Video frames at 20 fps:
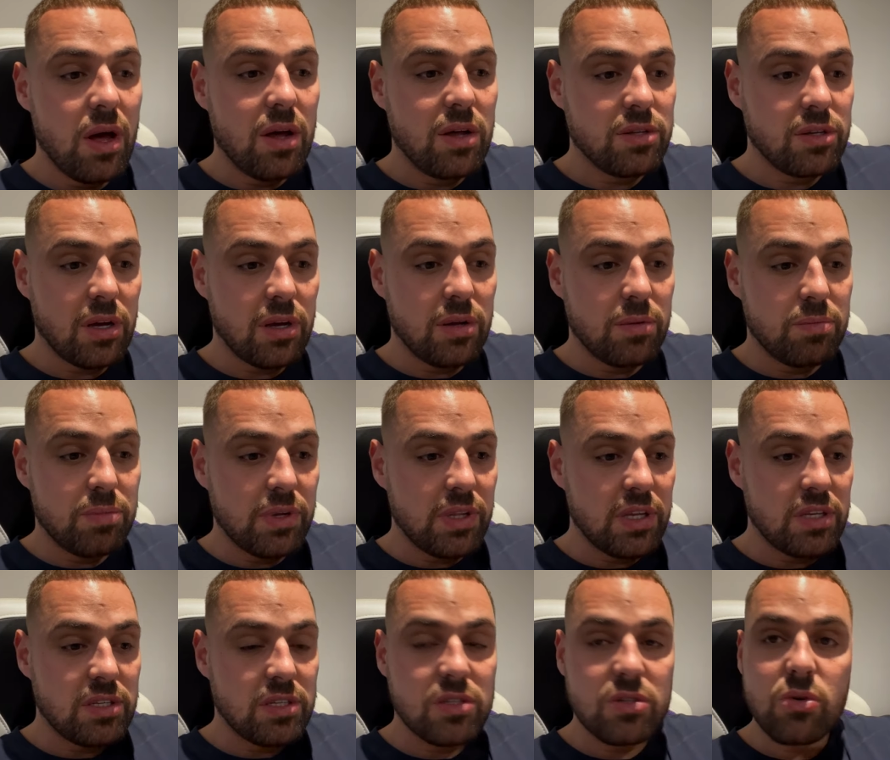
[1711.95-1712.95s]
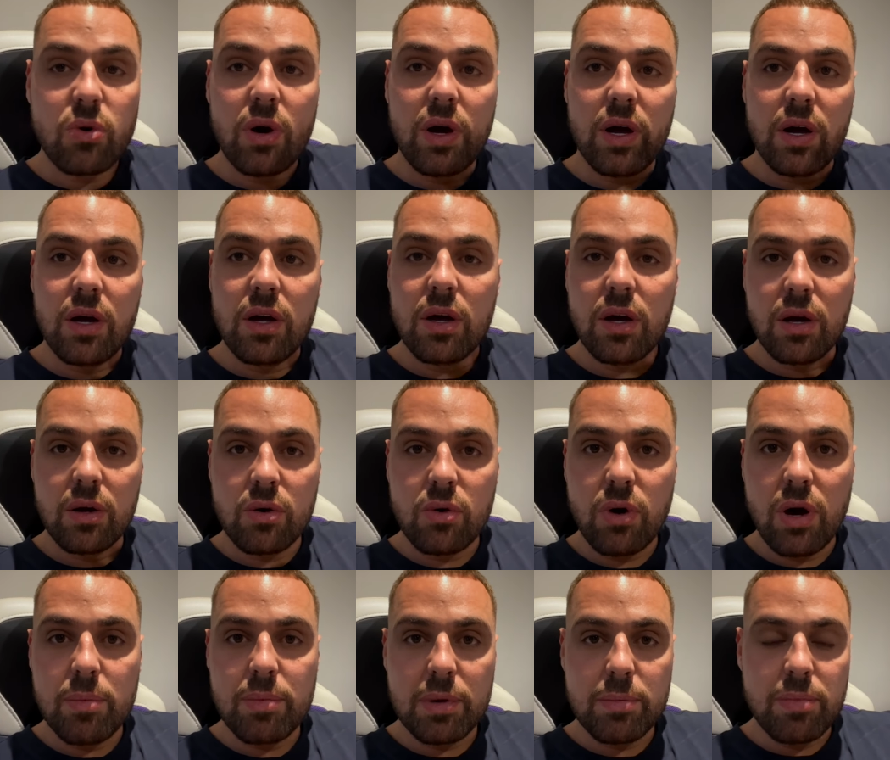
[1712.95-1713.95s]
So, but this is quite a, a quite
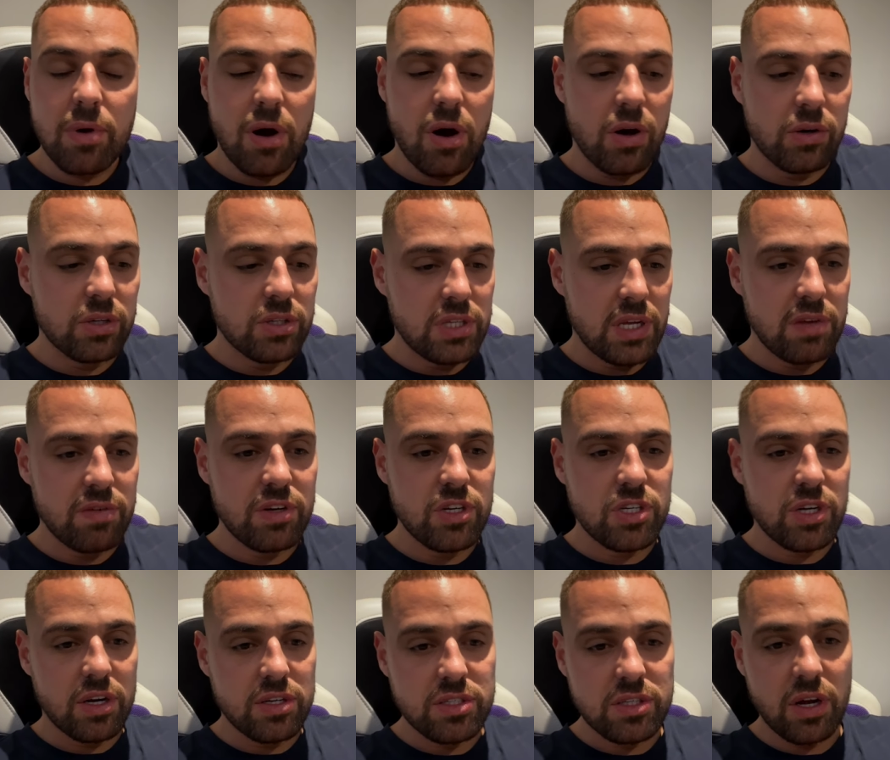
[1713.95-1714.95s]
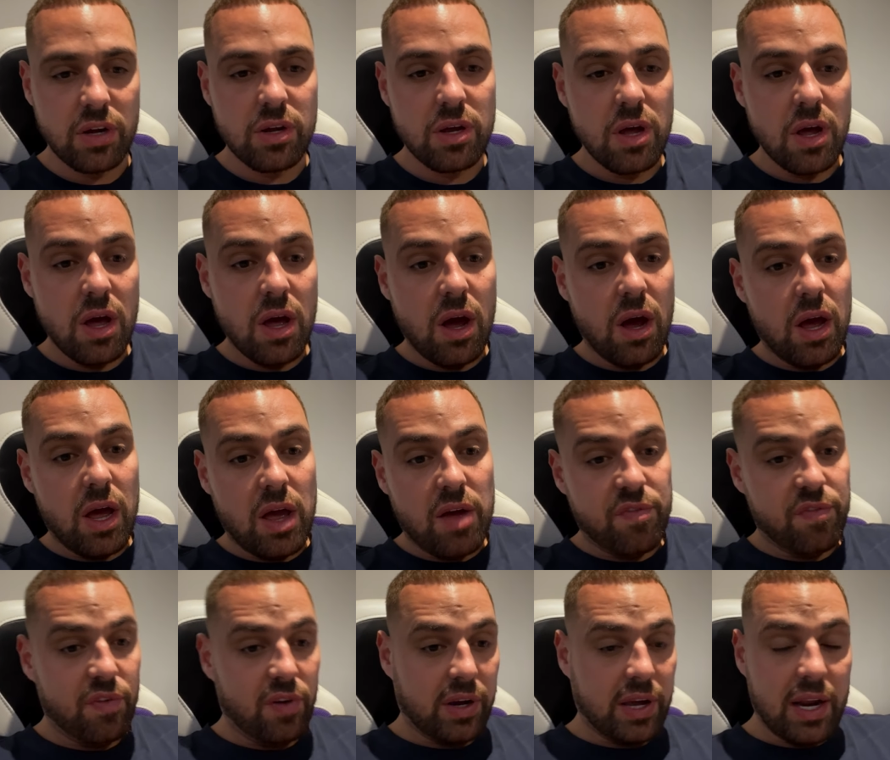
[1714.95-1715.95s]
a big part on a TV show. So
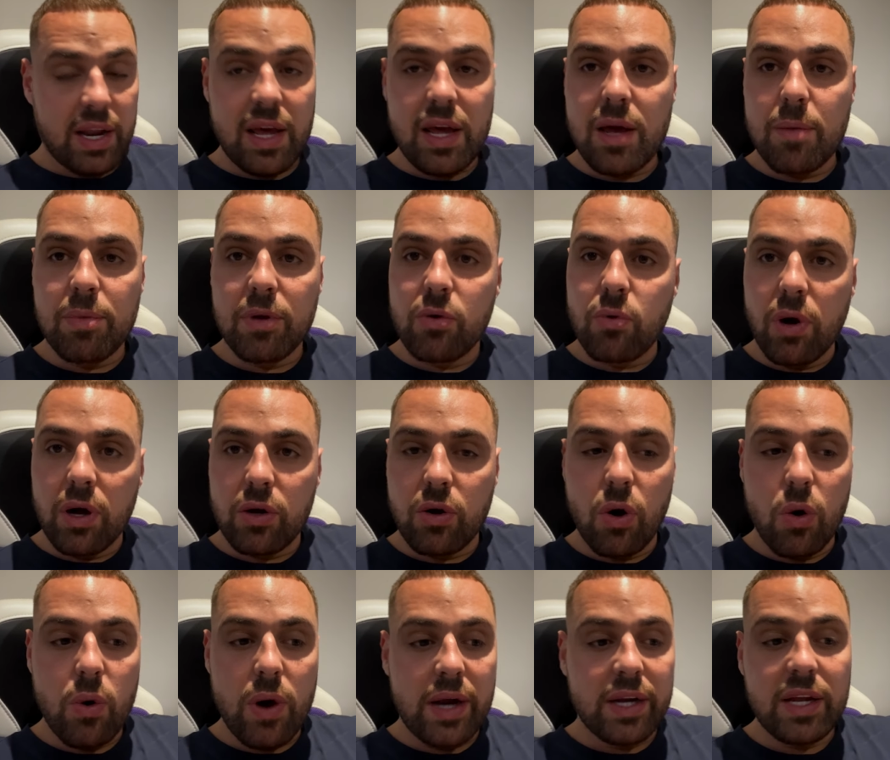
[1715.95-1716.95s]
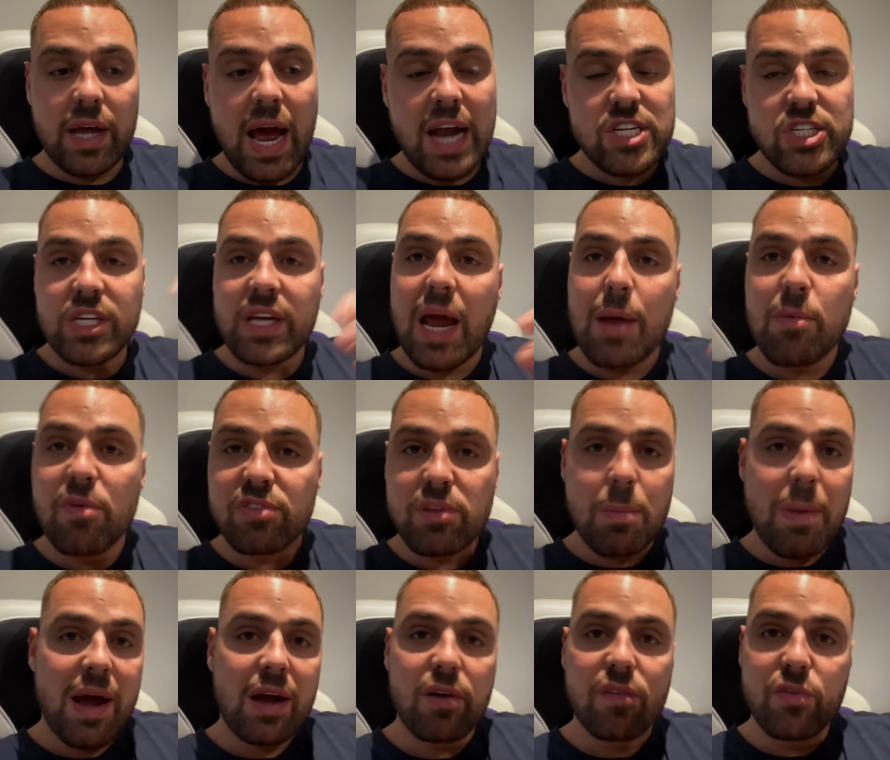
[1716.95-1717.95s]
if I get it, it'd be quite cool. And it actually came off the
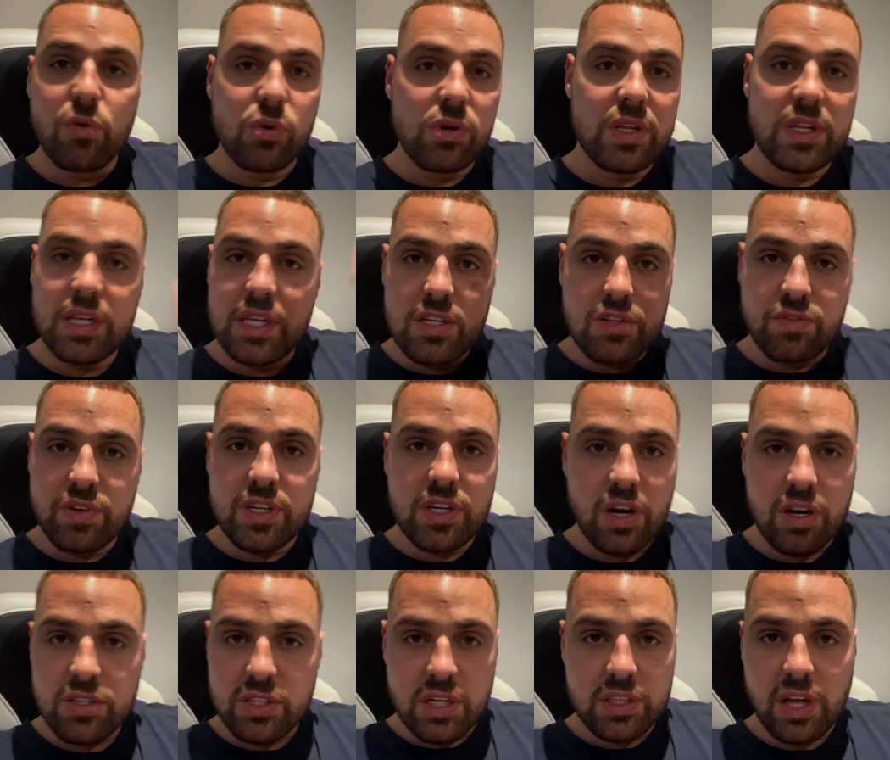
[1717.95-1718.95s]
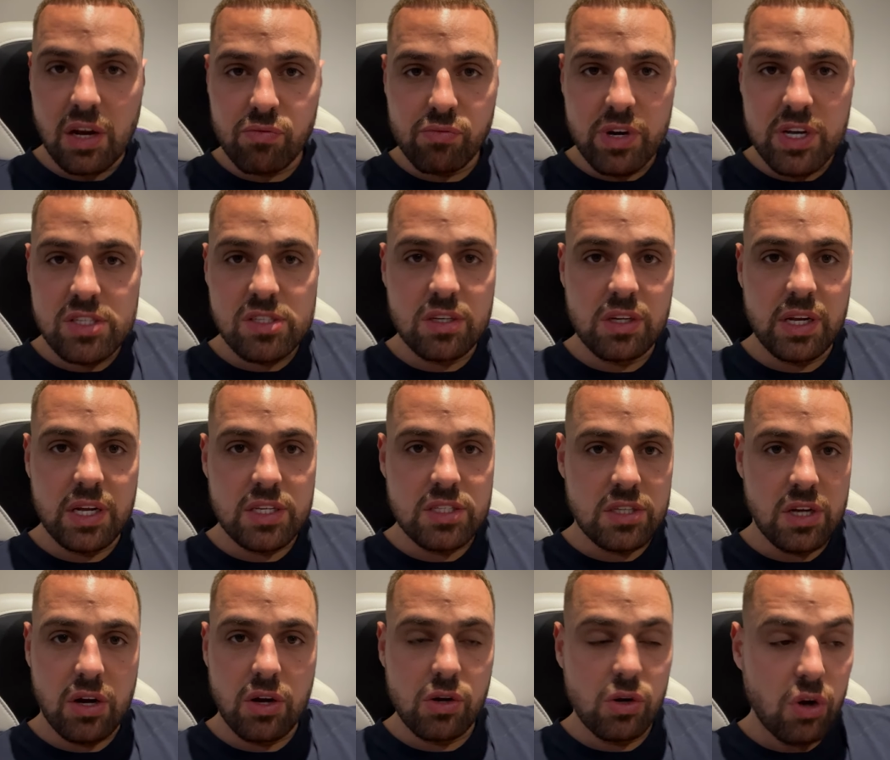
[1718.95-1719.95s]
back of all of these videos that I've done recently.
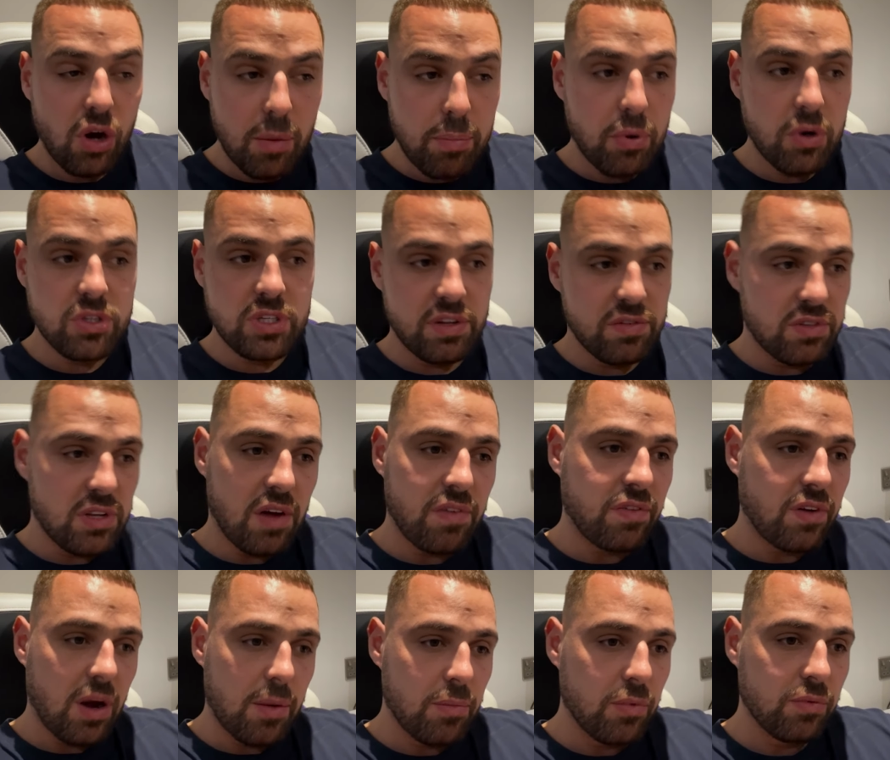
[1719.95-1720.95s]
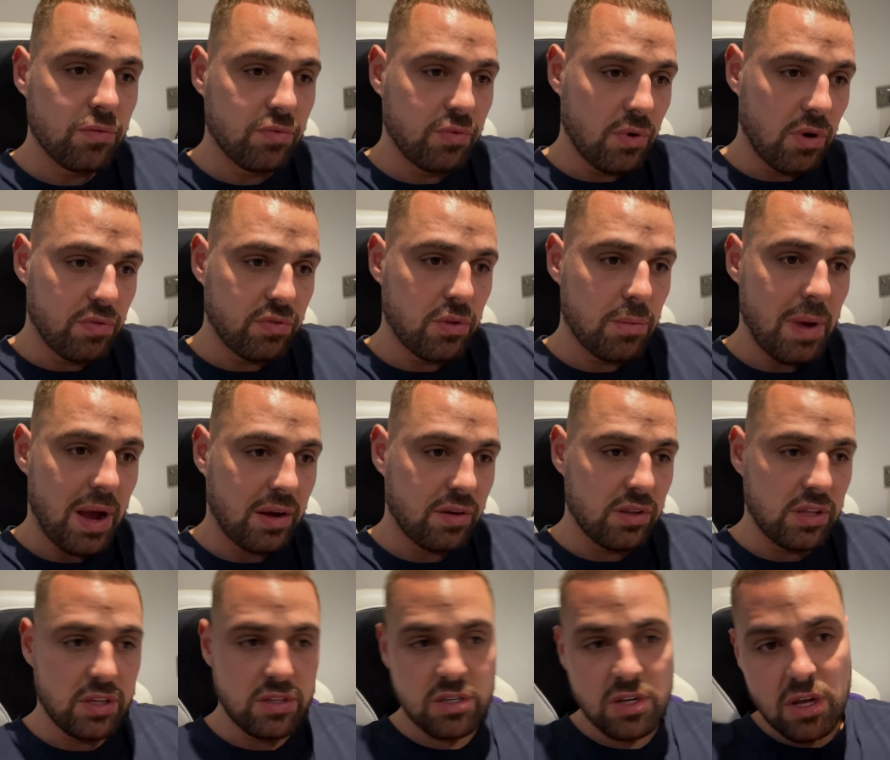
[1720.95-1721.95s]
So a lot of positive stuff come off, off the back of
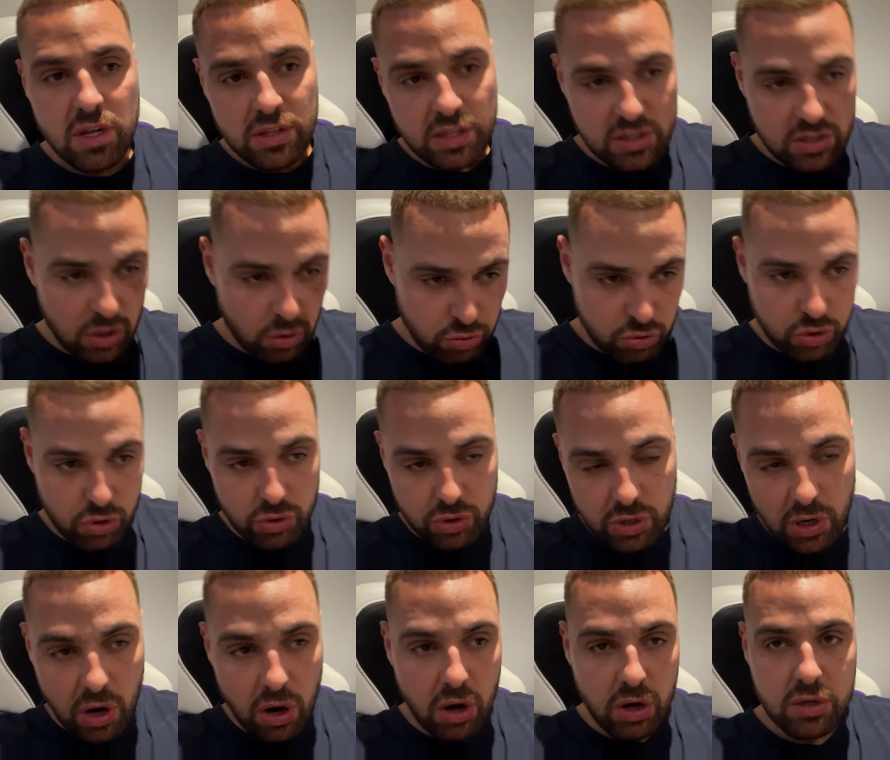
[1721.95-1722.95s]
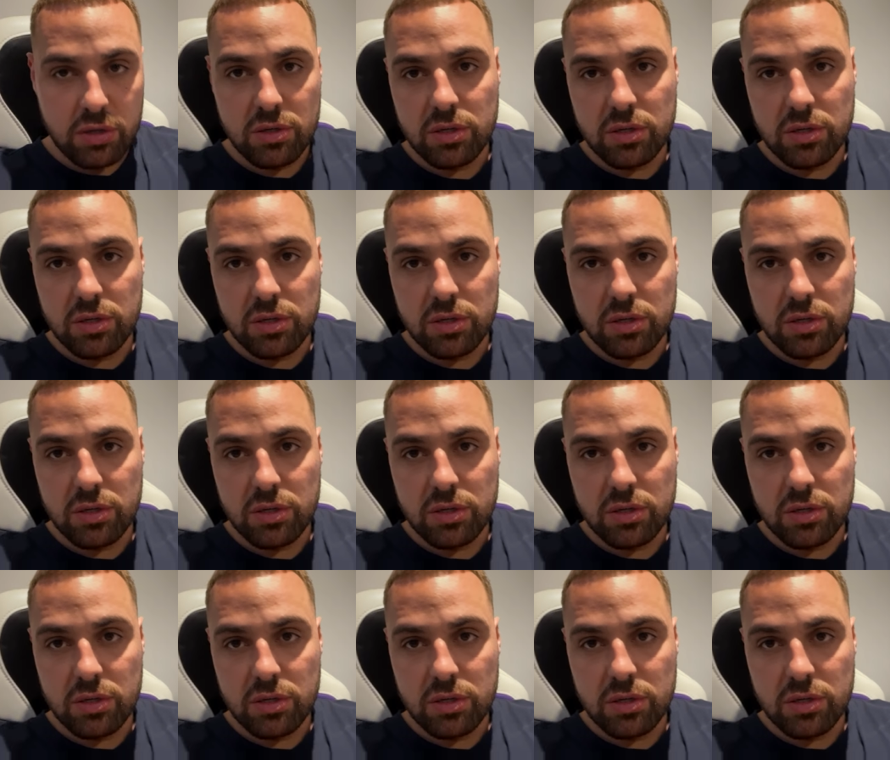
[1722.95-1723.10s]
this this whole new yard,